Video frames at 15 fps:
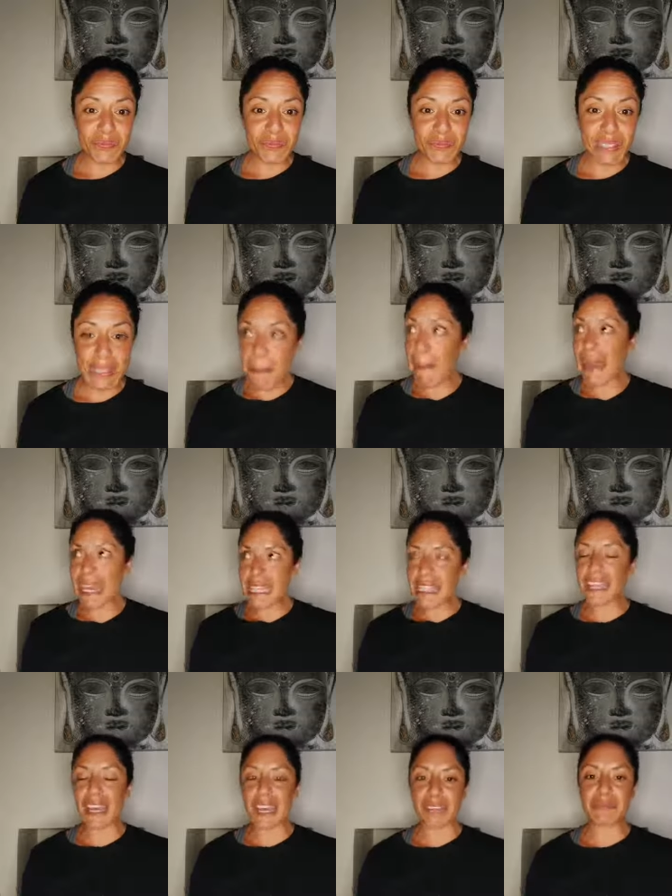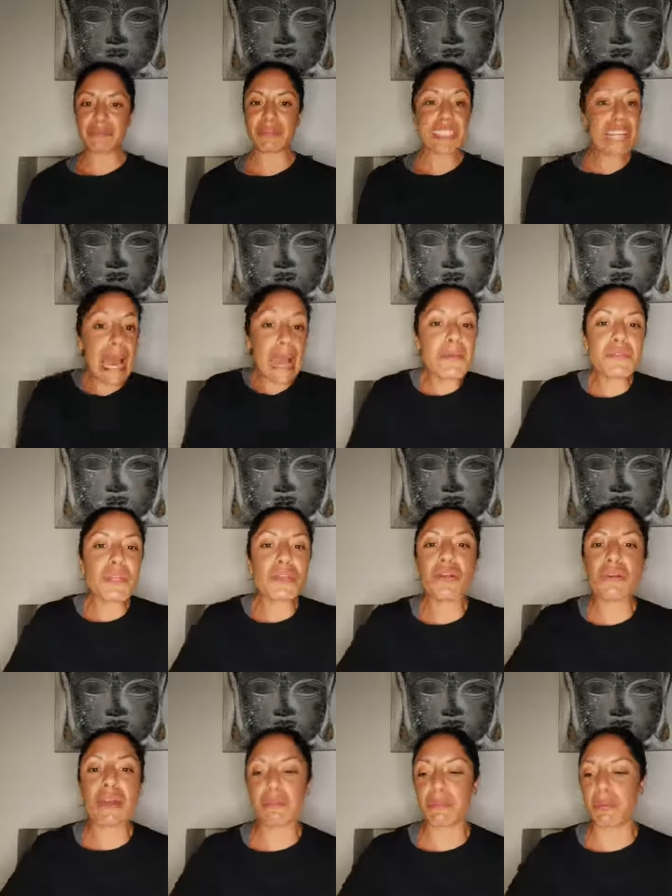It's amazing. It's absolutely
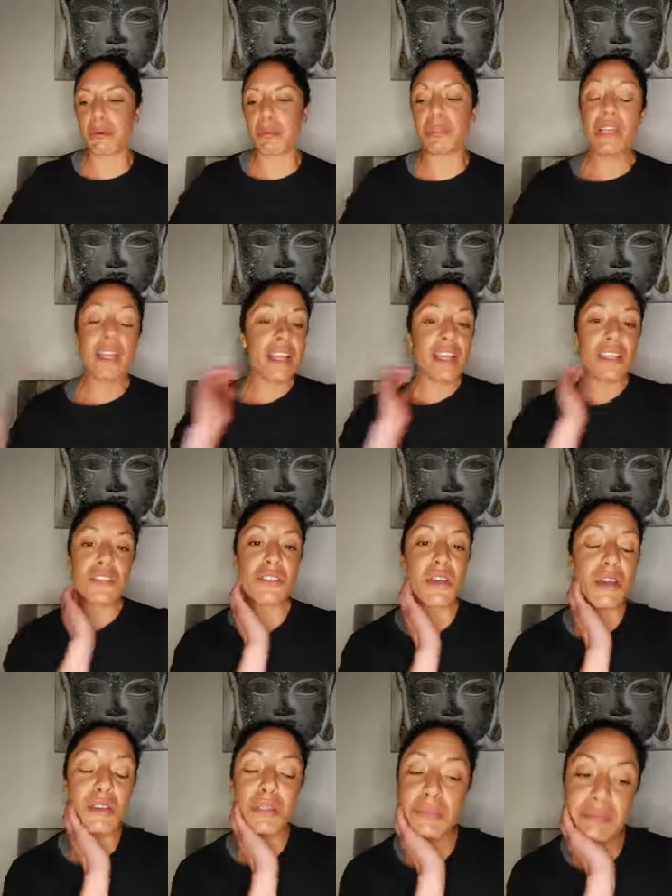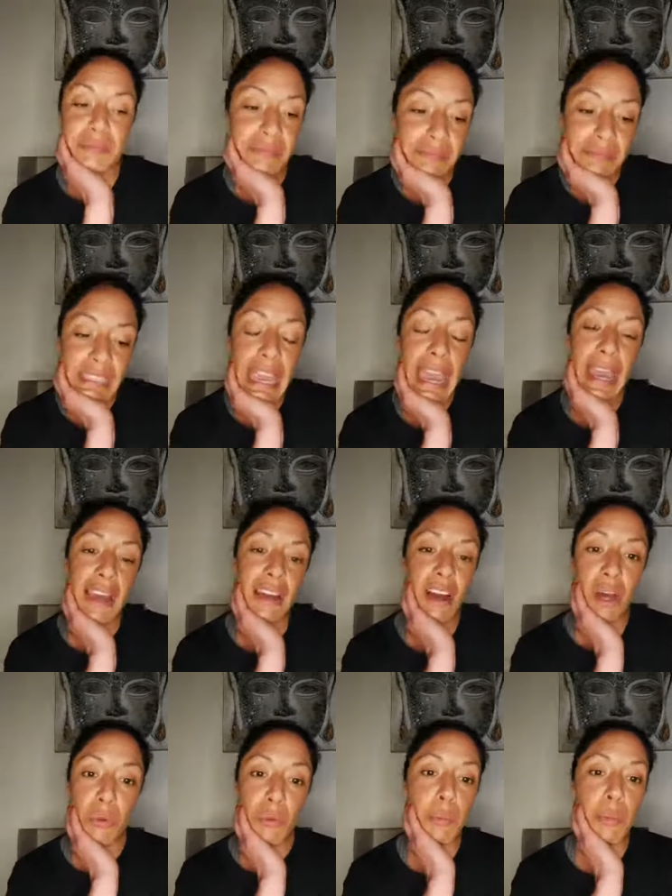incredible. So, yeah,
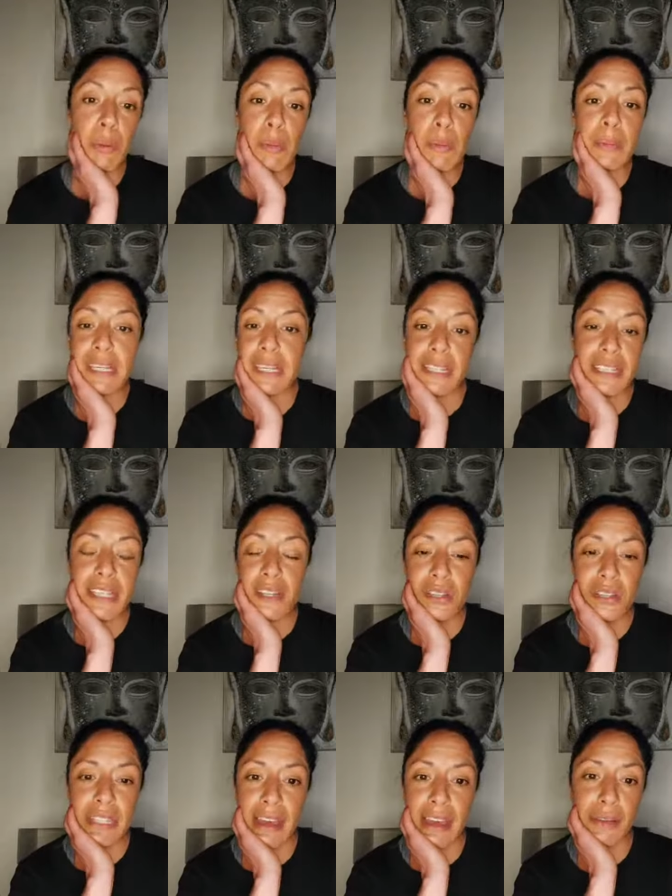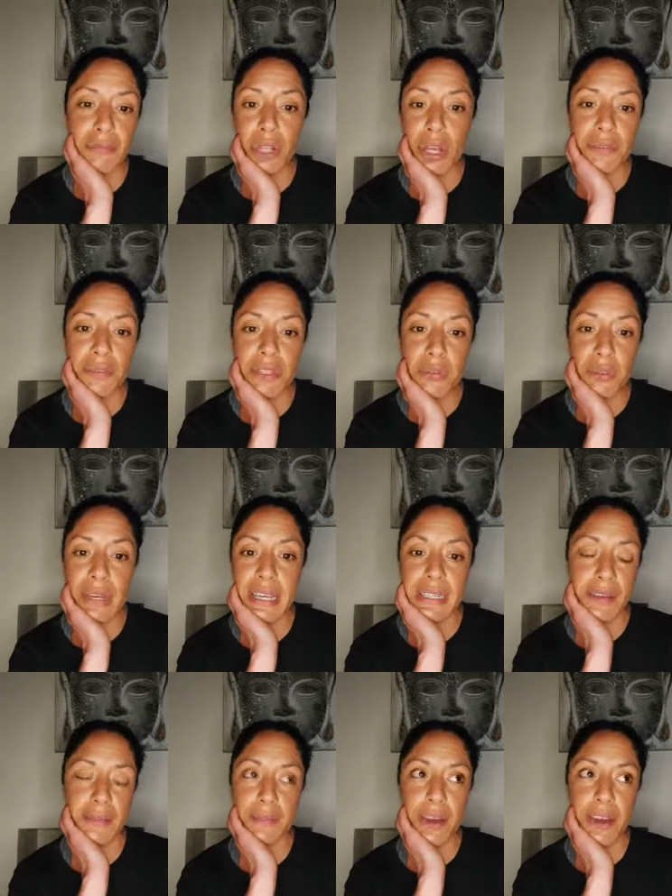I will probably continue to have nervous wees
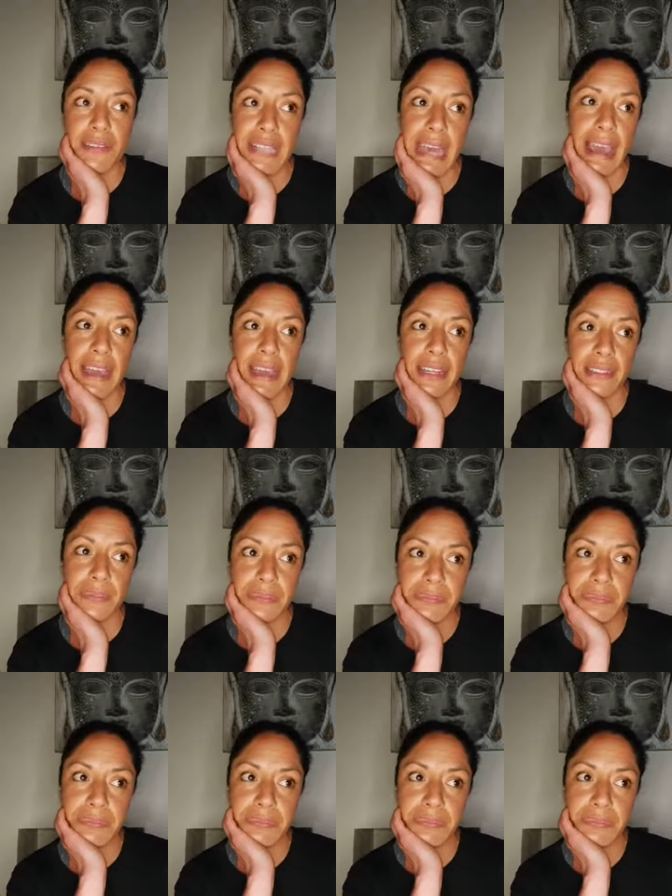at 5 to 8